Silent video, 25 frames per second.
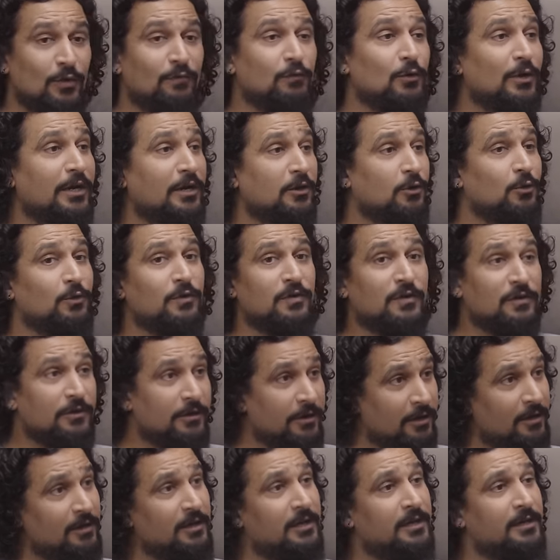You have to get to
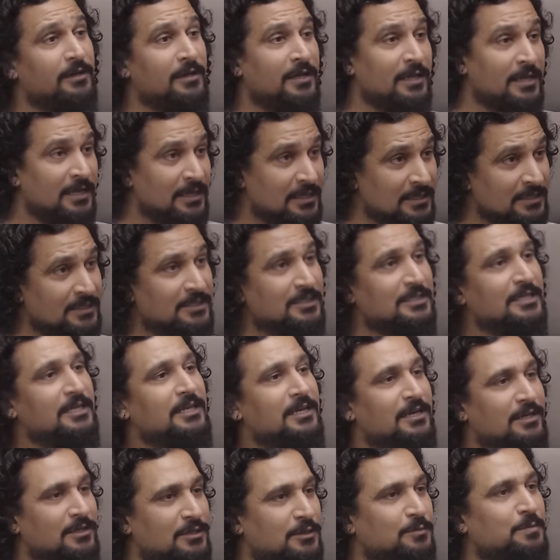really
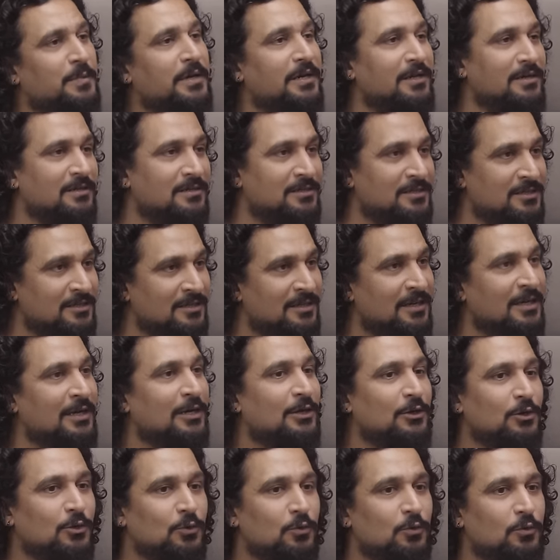serious speeds
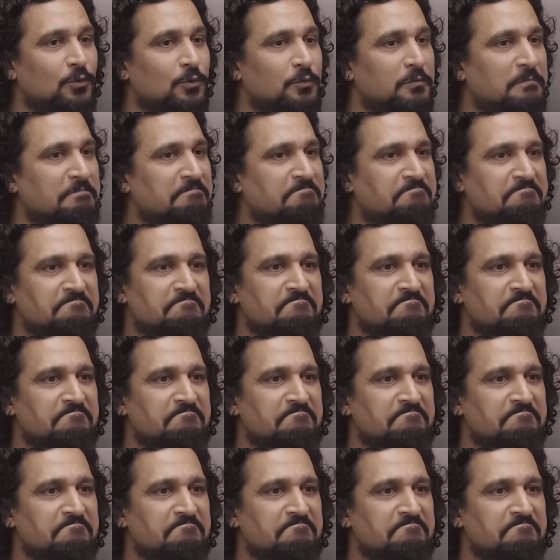to